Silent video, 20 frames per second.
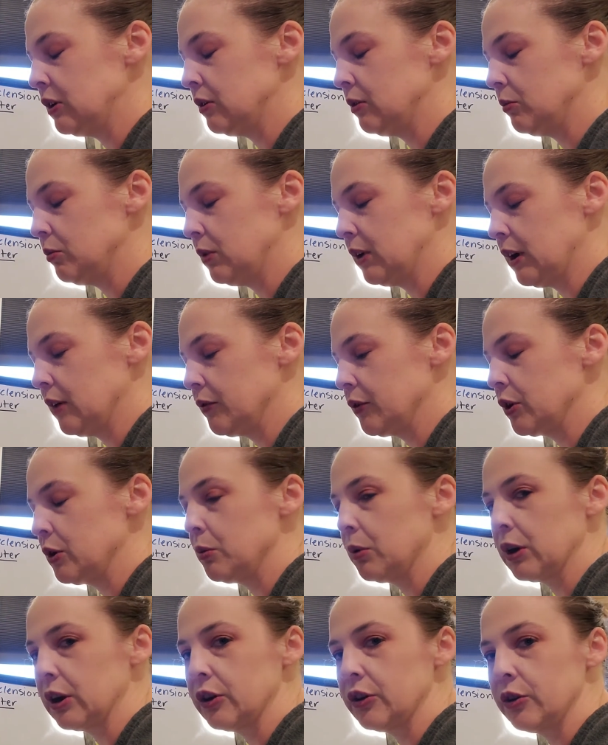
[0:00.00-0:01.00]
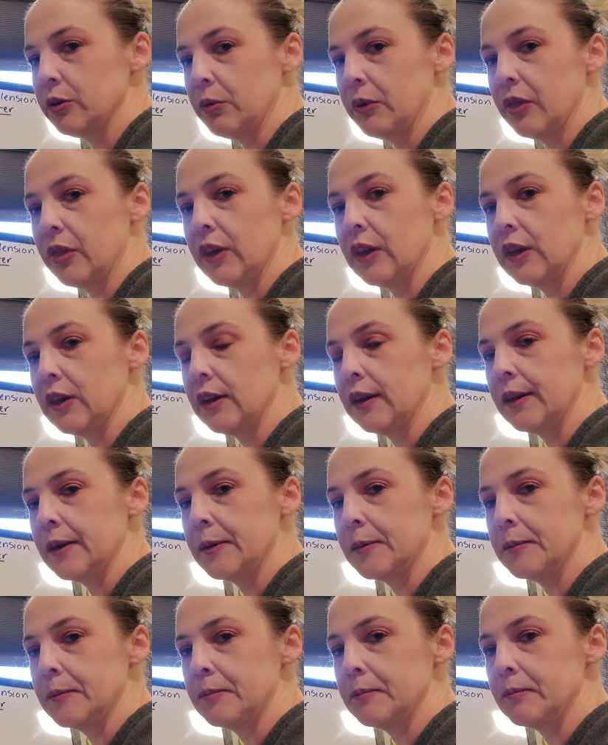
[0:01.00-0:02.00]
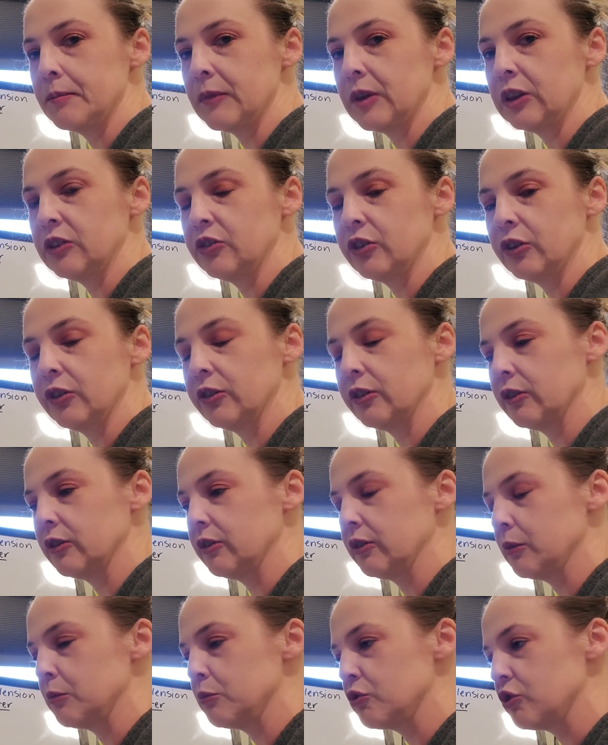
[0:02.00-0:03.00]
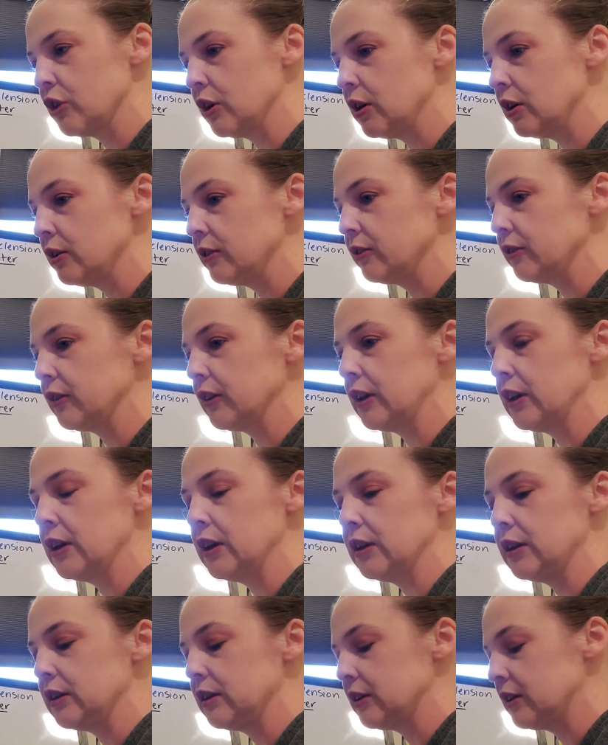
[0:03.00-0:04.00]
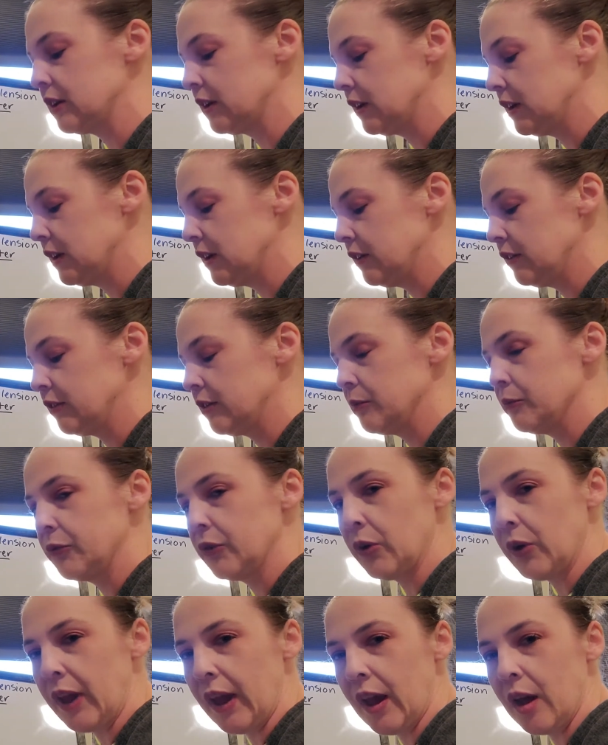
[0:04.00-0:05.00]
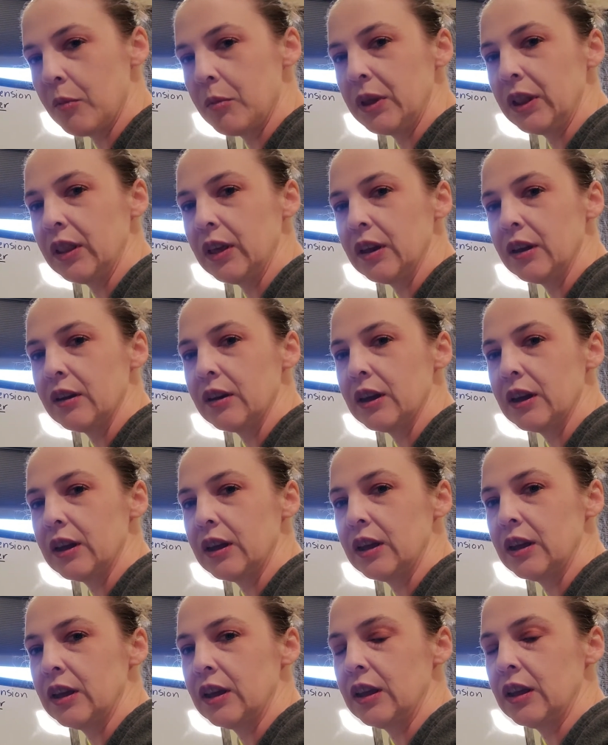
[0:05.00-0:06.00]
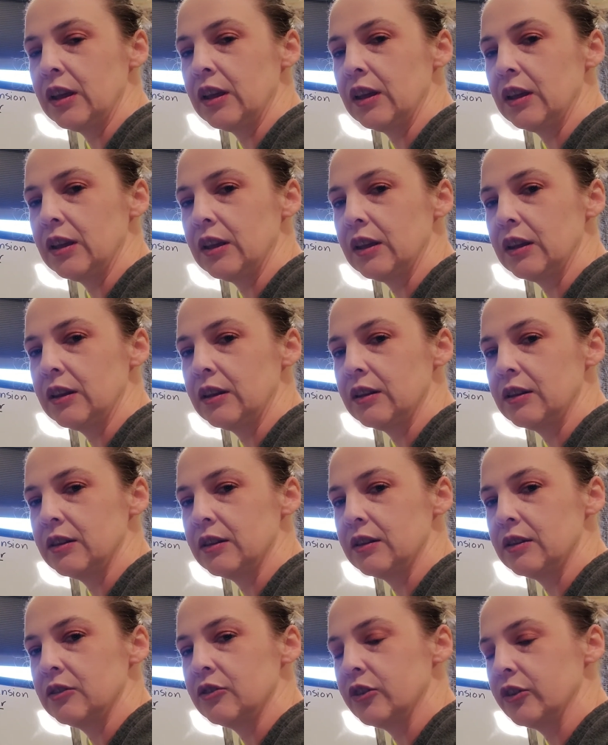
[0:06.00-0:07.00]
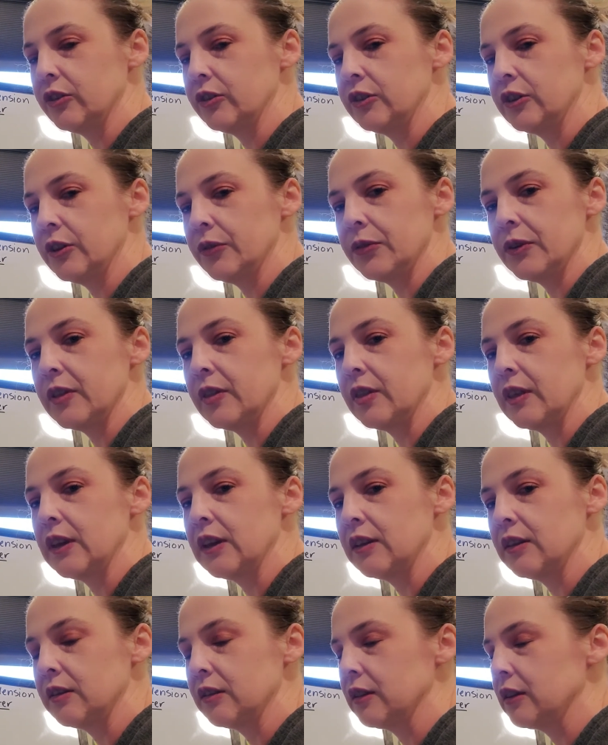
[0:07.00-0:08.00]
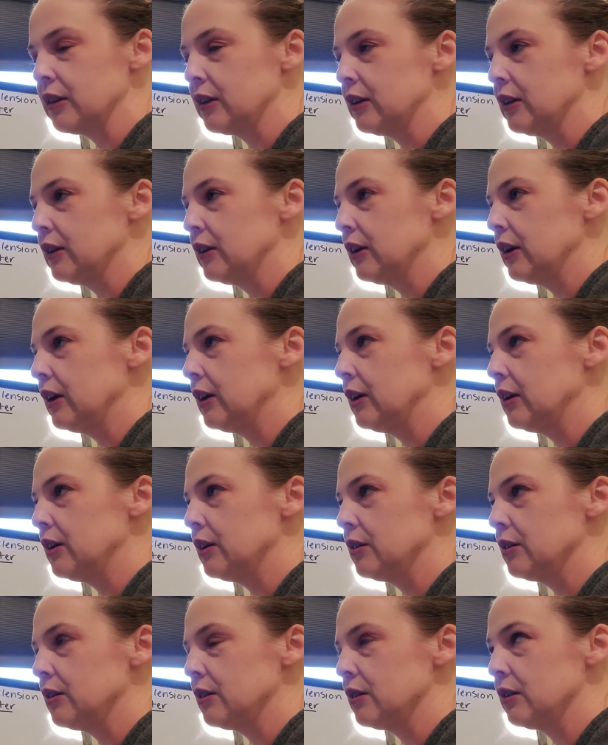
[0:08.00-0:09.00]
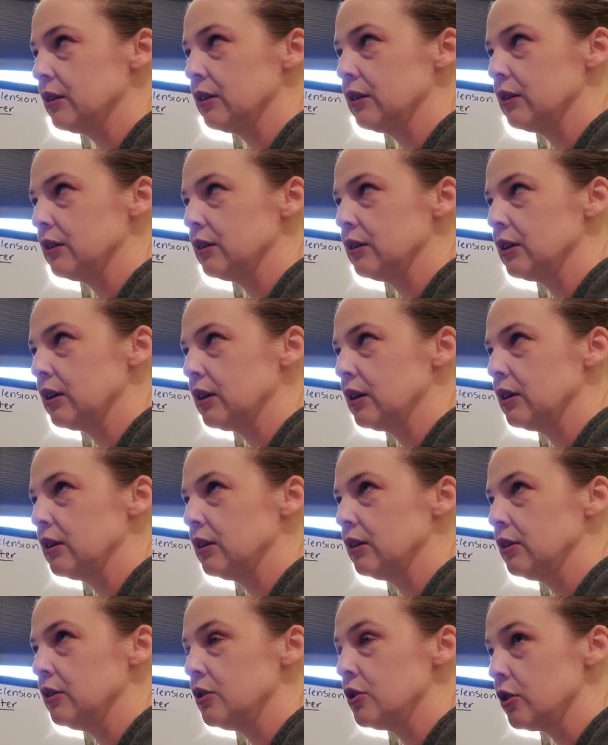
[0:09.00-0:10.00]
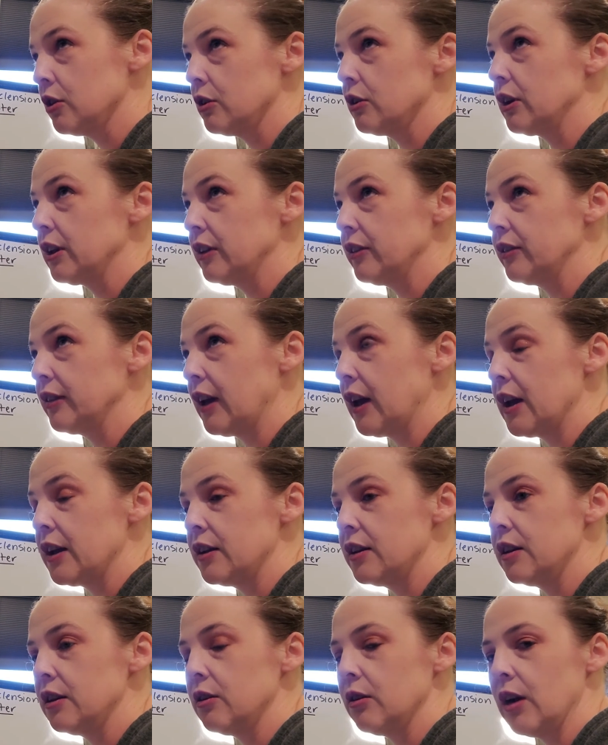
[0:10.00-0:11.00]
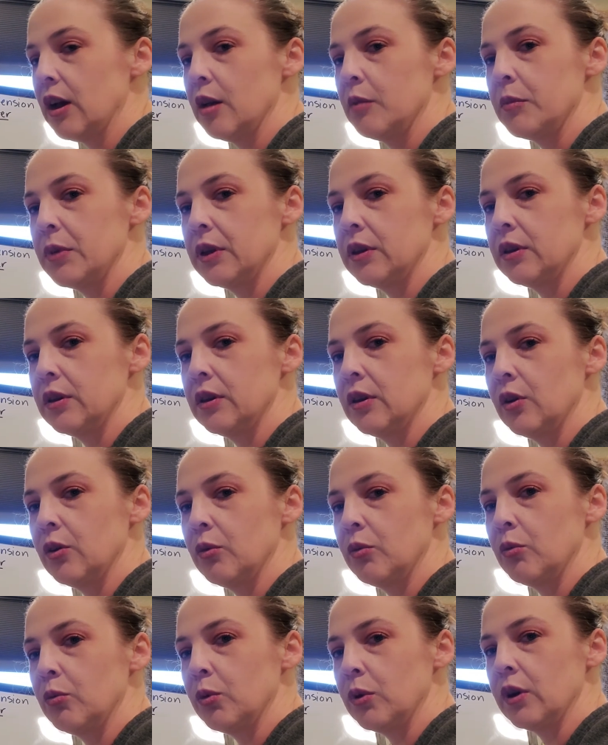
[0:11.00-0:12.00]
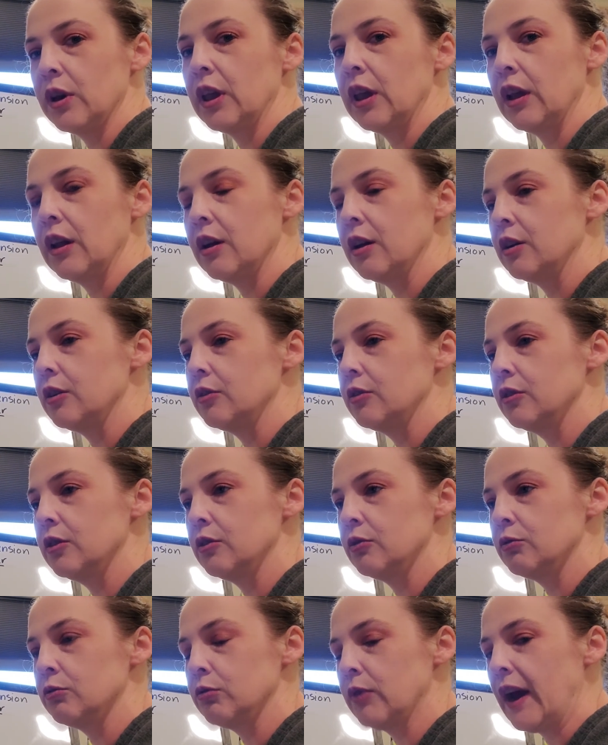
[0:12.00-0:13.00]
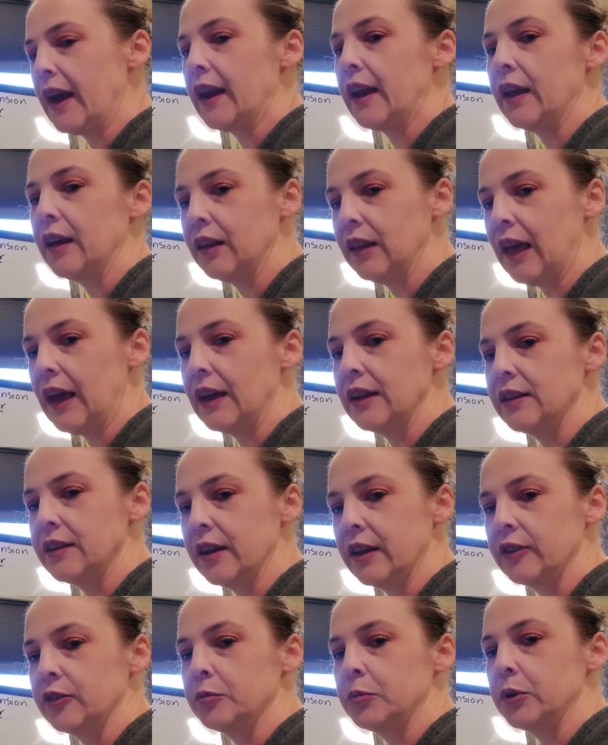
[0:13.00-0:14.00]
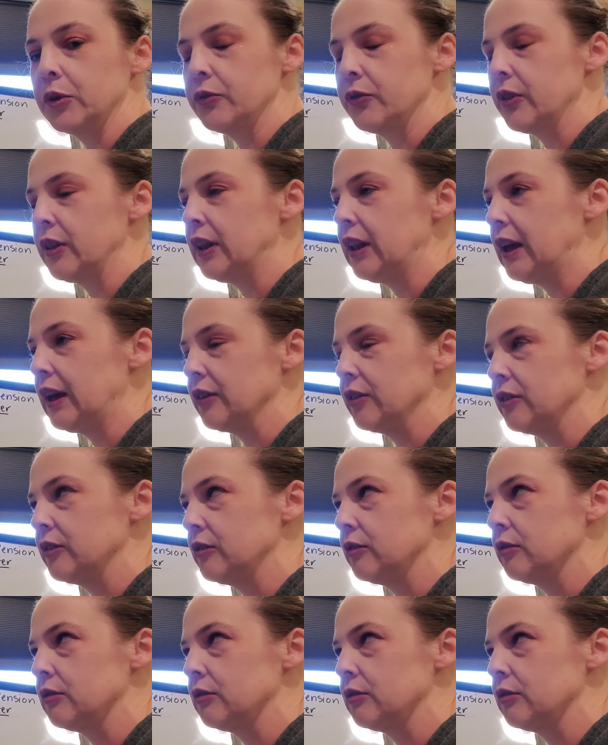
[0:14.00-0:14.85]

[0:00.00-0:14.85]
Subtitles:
whatever you want to do with it. It's just some charts and some vocabulary and just different things. Uh, Nerdy side note, I've been working on writing a Latin textbook for the last